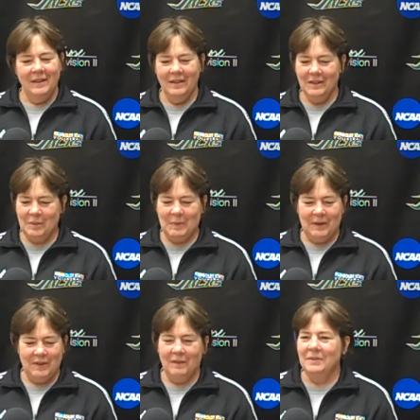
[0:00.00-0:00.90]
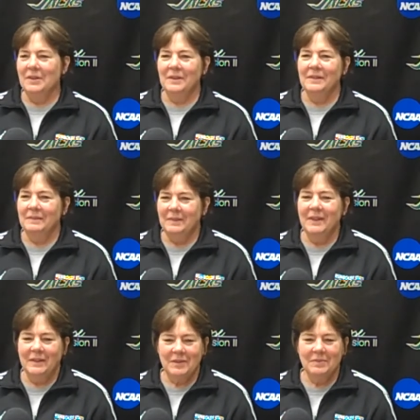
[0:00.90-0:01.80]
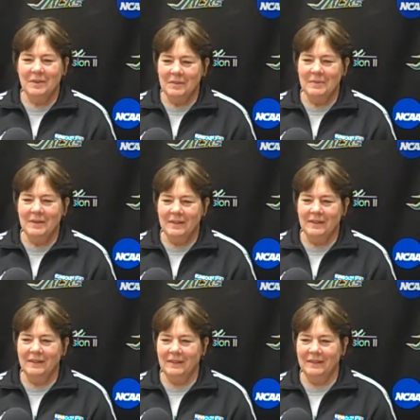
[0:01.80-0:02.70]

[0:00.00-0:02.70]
Yeah, it's been a tough year. It's really been a